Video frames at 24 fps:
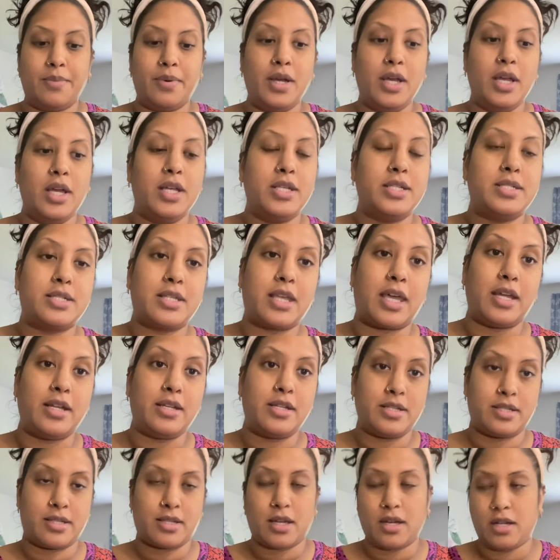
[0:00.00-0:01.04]
skin
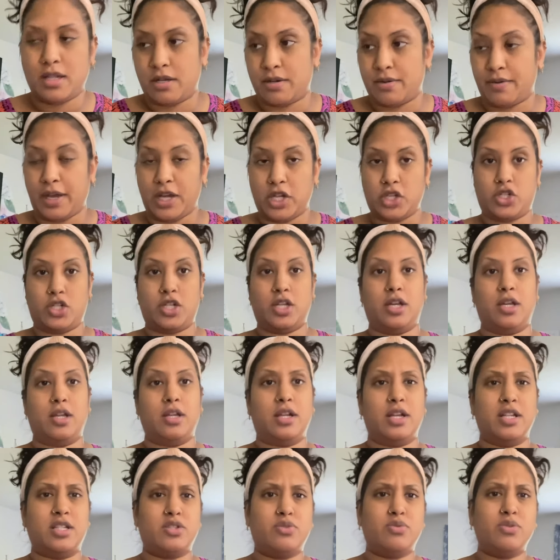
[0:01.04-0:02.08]
discoloration.
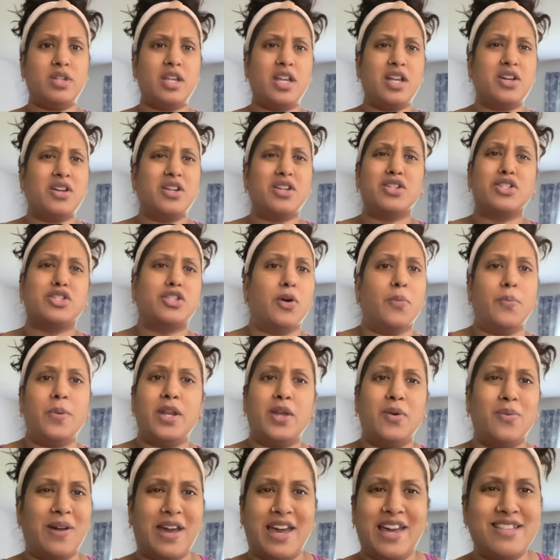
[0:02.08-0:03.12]
It's really good in so many
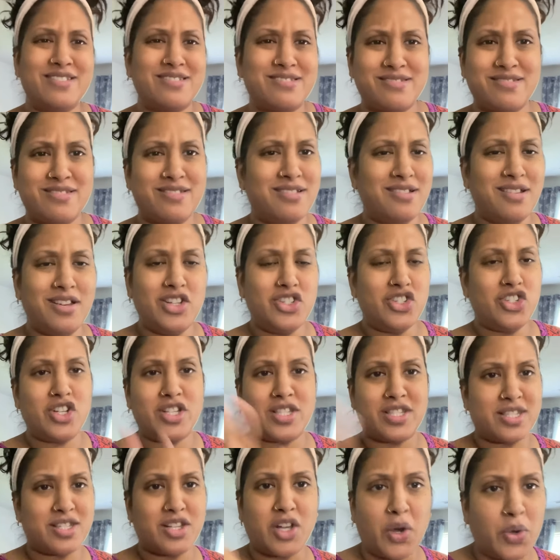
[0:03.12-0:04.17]
ways.
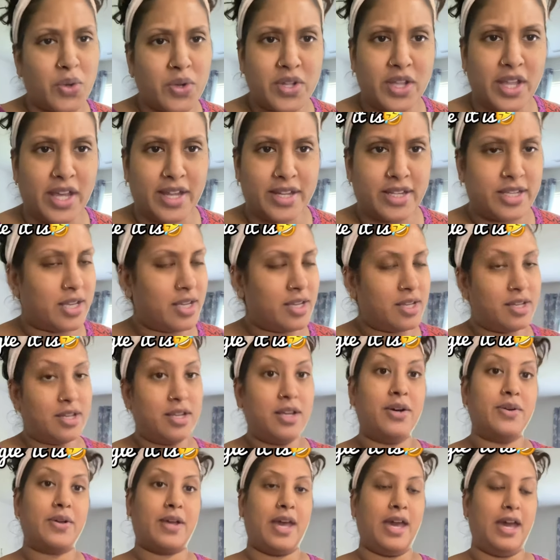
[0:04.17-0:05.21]
Just Google it,
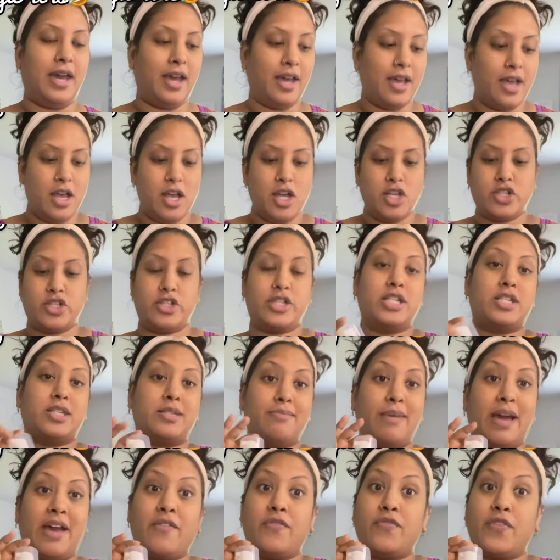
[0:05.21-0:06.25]
okay? So this is
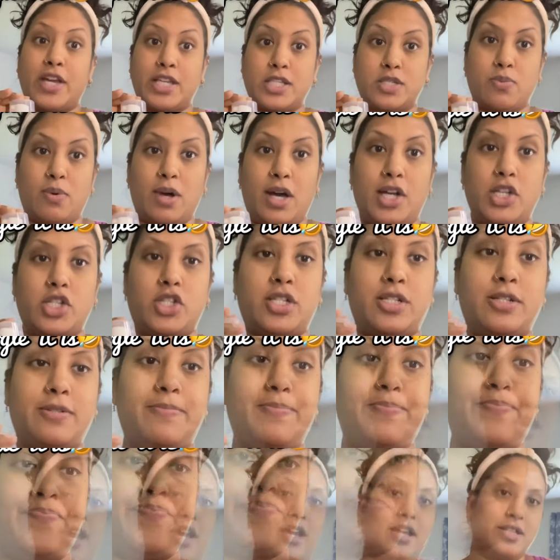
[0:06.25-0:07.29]
my face wash.
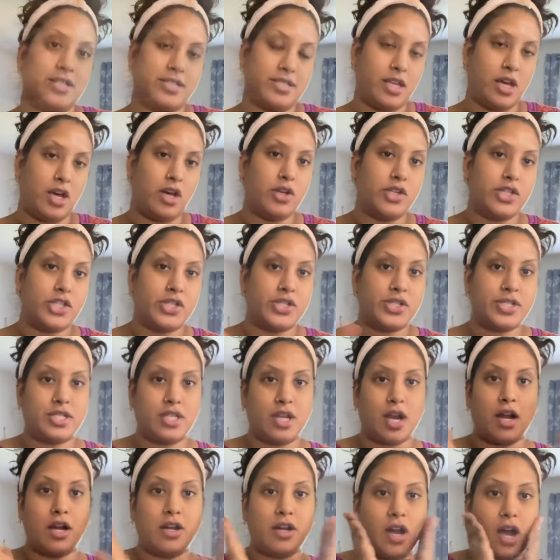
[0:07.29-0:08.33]
Okay, so to
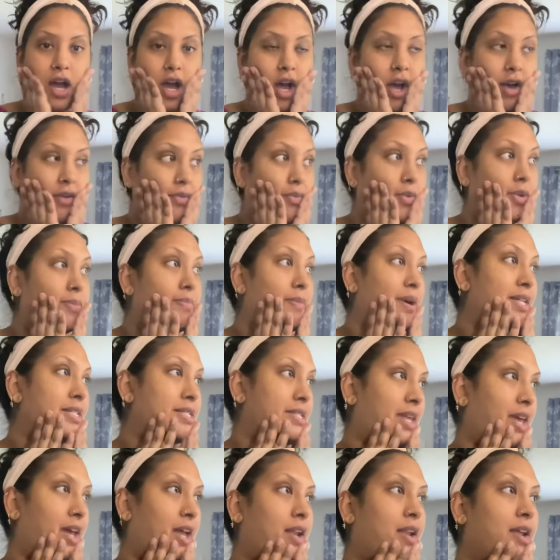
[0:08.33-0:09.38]
start off with my
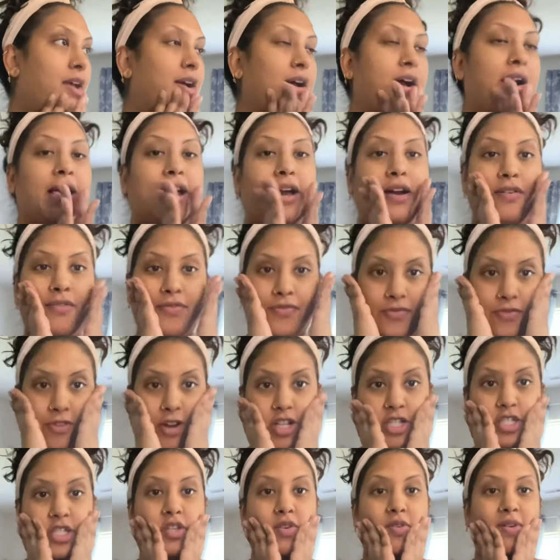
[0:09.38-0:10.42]
skin, I have
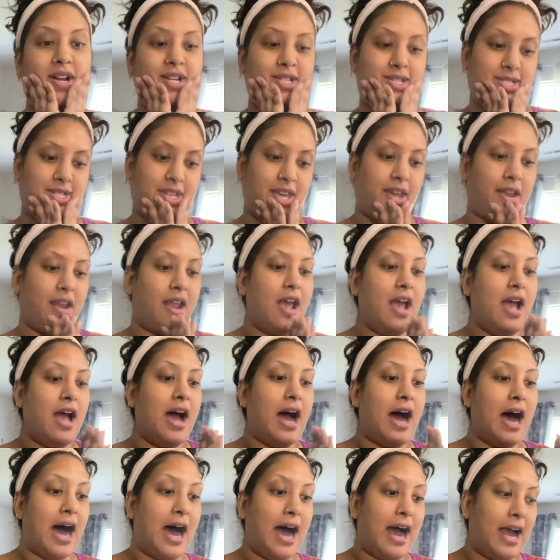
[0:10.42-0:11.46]
freshly washed skin.
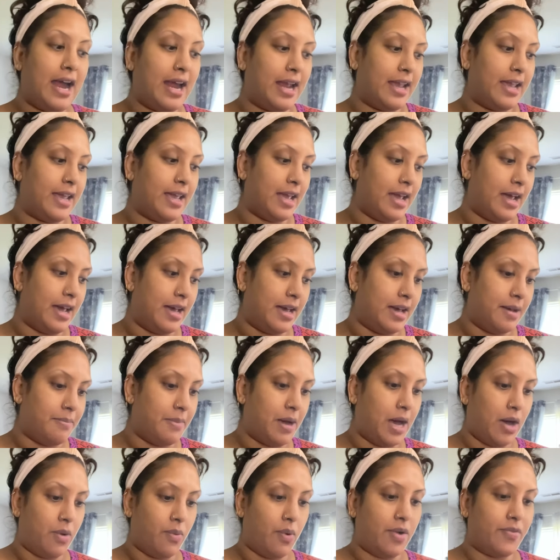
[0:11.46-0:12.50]
I am,
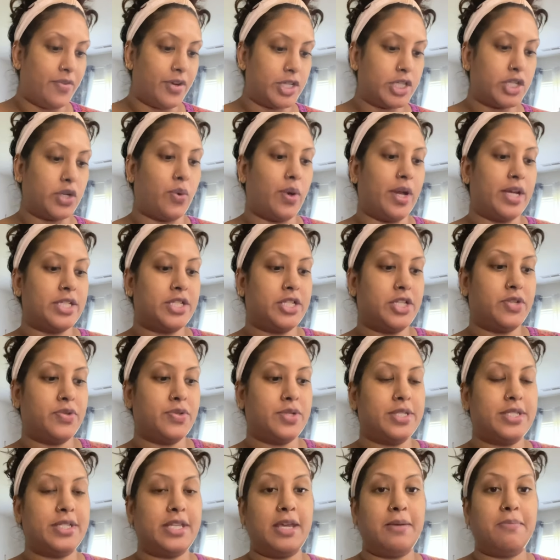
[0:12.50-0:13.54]
however, going to
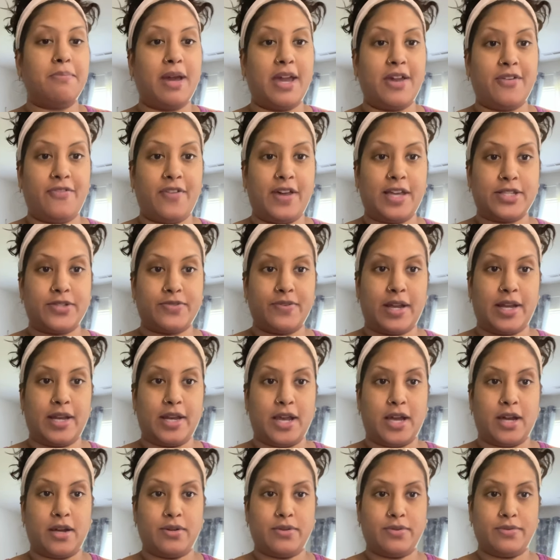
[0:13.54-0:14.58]
steam my face right now.